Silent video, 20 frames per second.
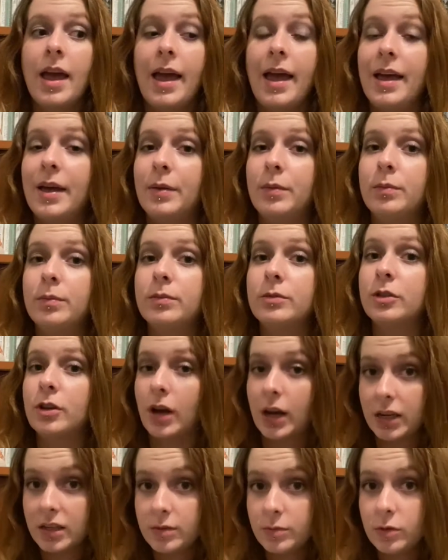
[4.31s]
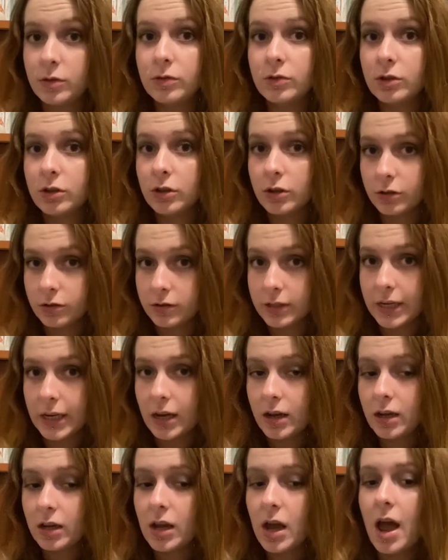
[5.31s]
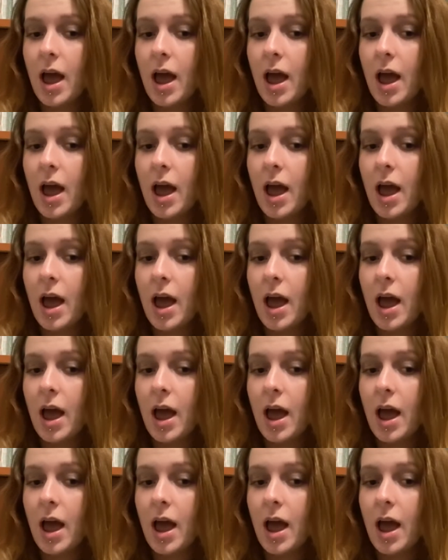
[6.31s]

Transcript: am trying to move to Korea,